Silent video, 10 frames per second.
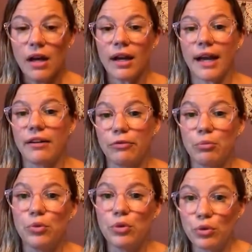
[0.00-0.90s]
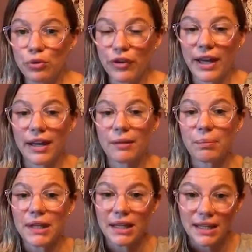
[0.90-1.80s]
kind of moving
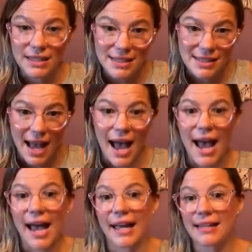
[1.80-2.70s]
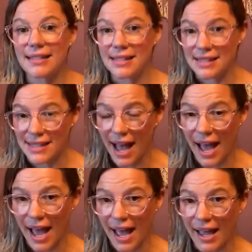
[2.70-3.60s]
penis side to
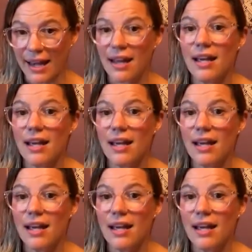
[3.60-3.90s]
side